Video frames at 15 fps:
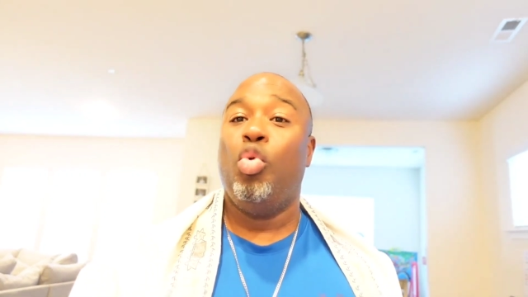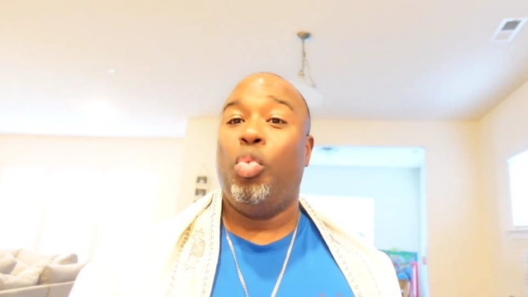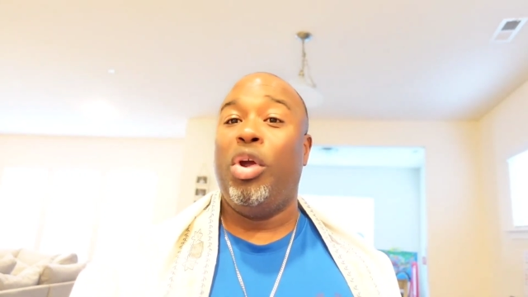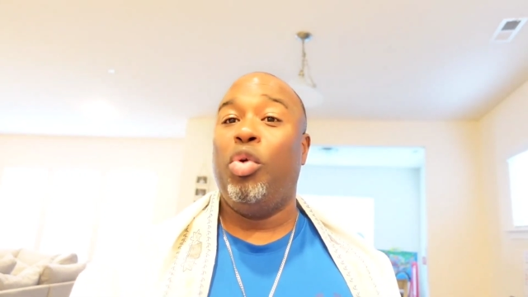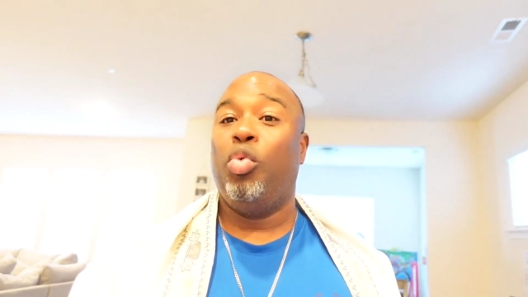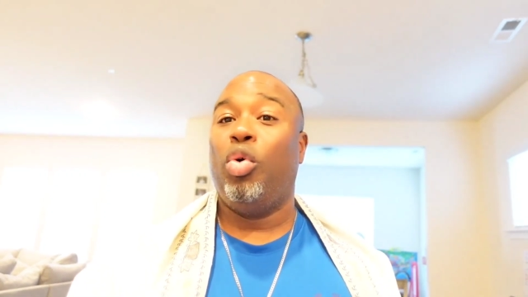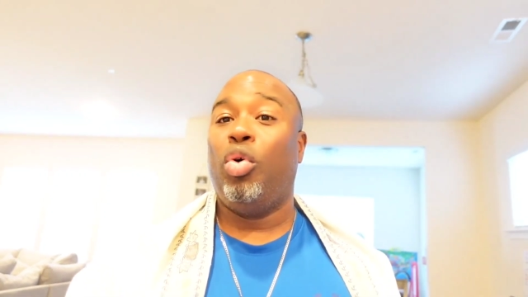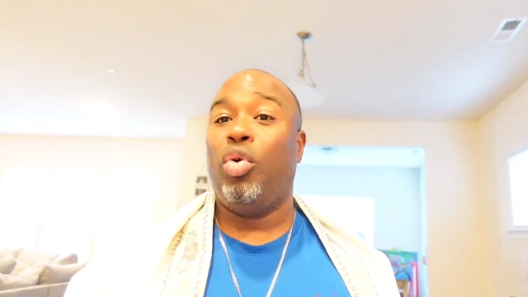We
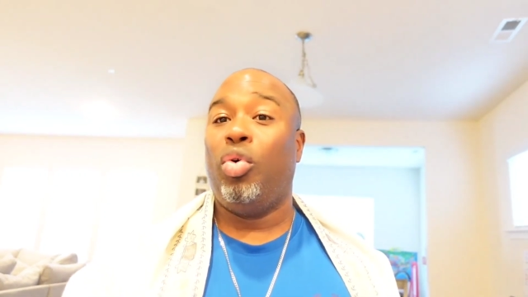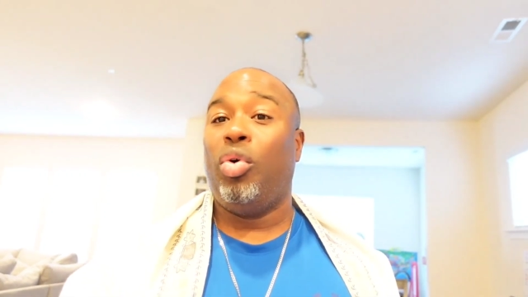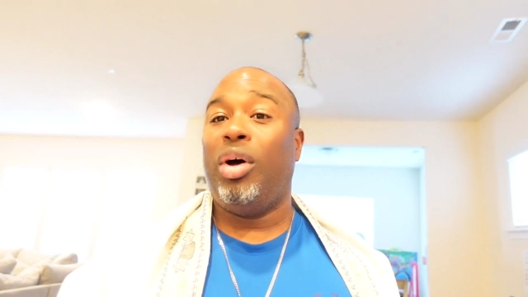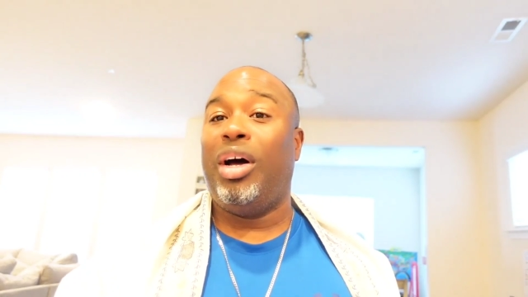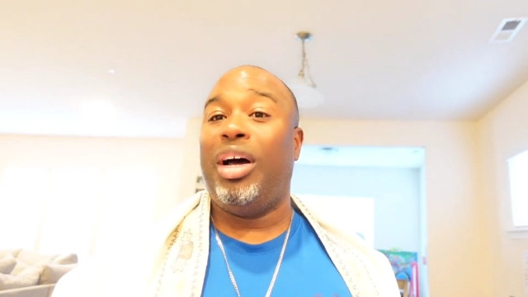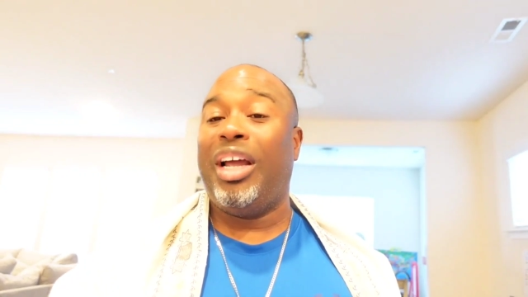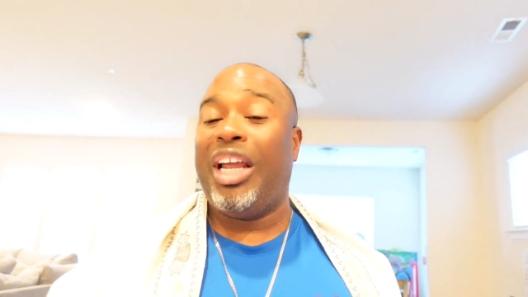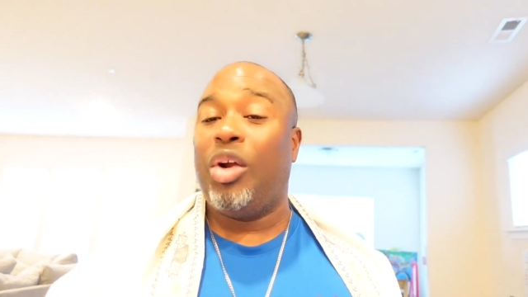will
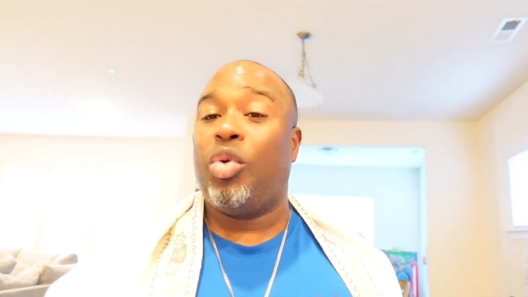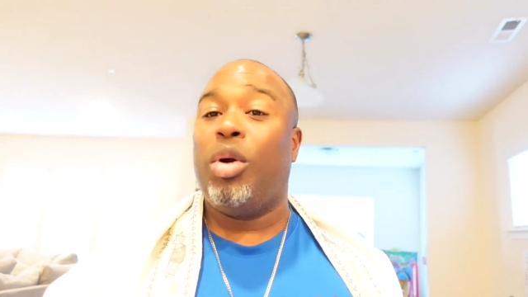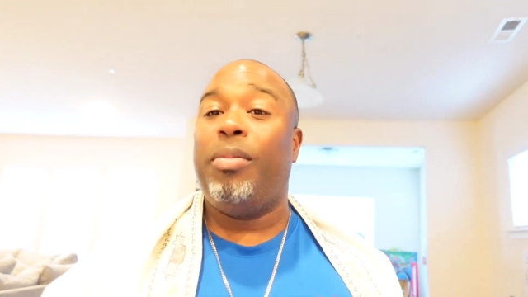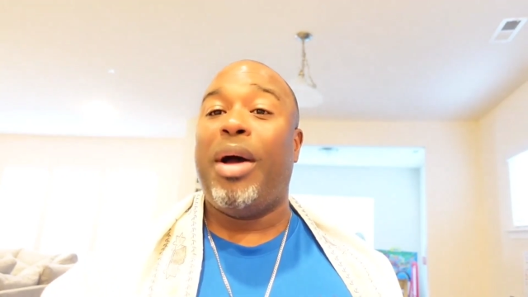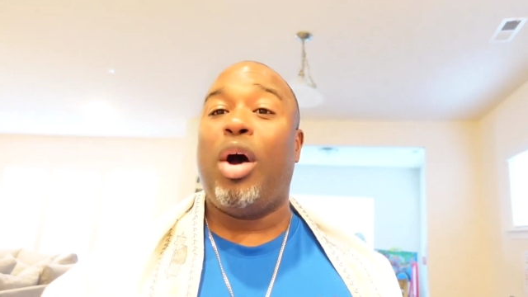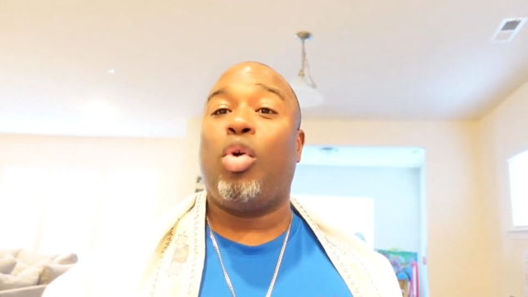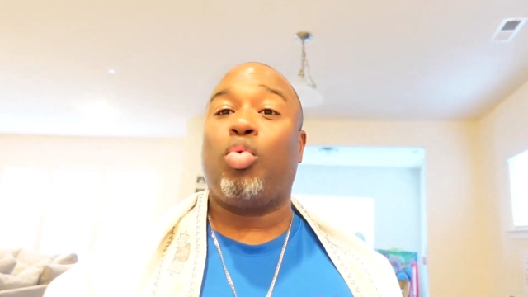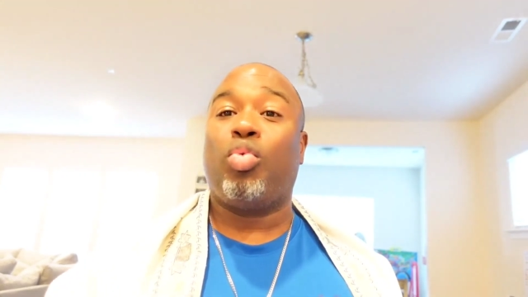uh, hear
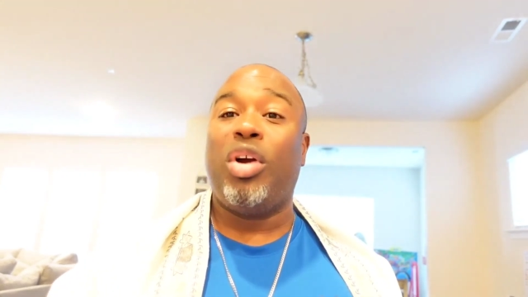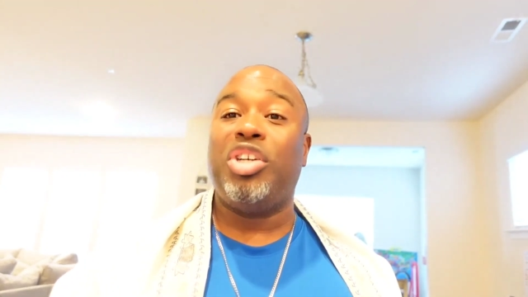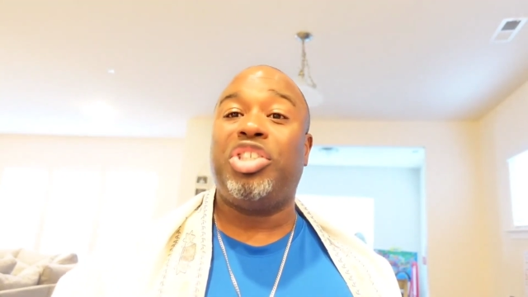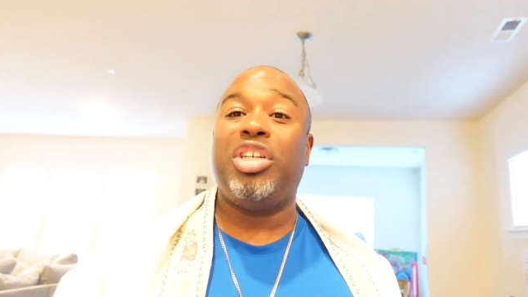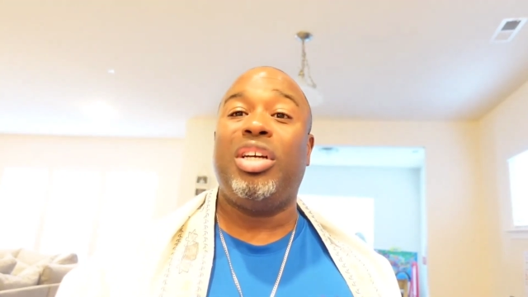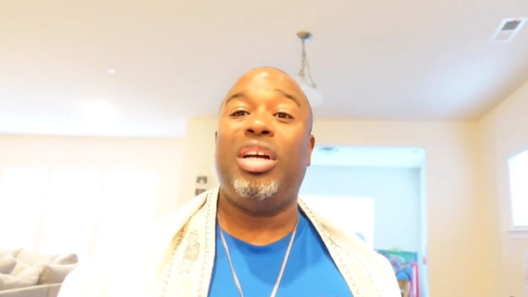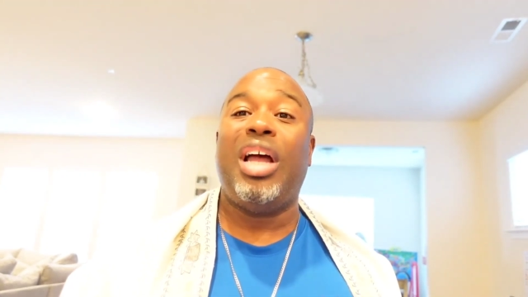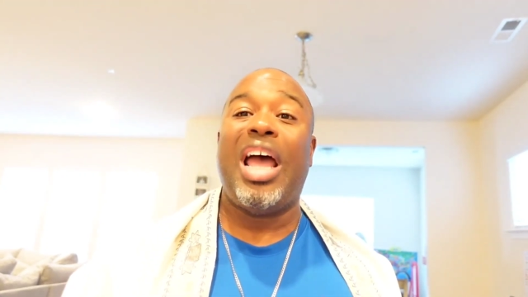about Russia